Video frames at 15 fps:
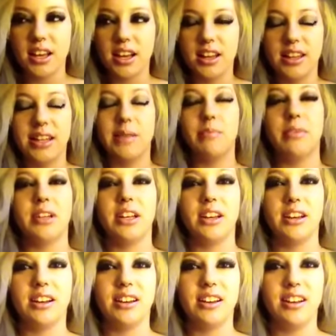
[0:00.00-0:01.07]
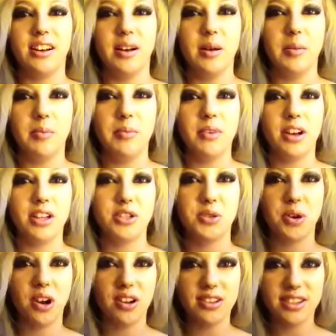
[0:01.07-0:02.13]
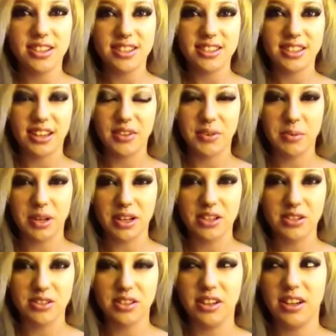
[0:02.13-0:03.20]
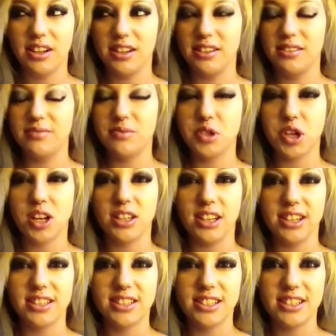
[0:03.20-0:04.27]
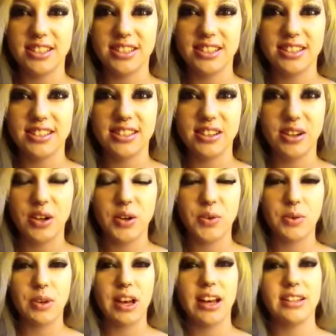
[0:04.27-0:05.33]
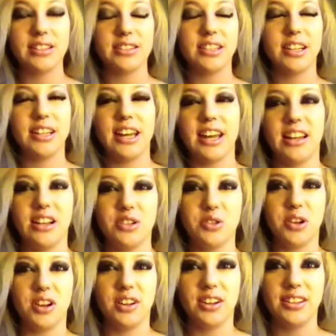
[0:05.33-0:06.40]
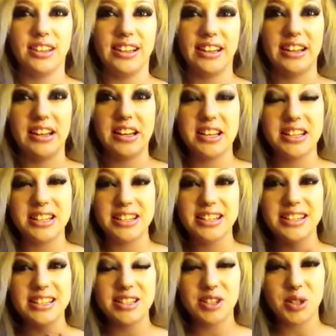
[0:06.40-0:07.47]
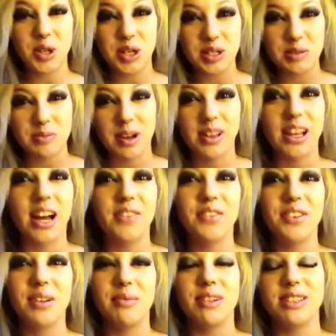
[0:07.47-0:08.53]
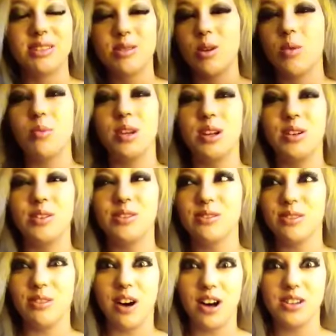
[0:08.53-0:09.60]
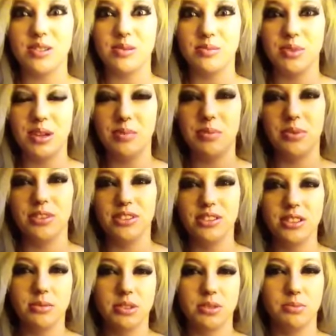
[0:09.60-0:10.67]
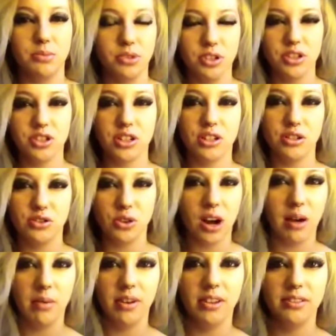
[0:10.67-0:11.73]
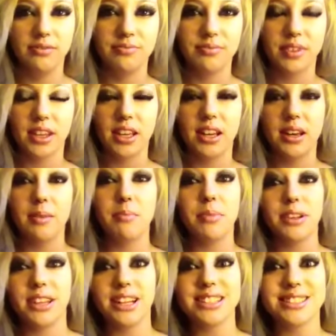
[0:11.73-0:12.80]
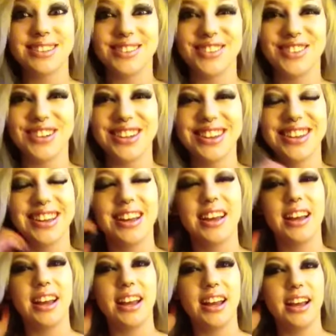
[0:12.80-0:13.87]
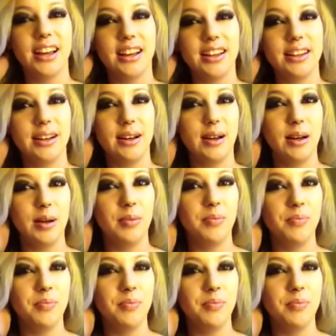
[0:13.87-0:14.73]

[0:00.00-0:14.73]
And then I'm going to get a Tron disc, like from Tron Legacy, since at Disneyland they had electronic and like changed my life and I met so many awesome people and so much bullshit drama. But that's over with. And I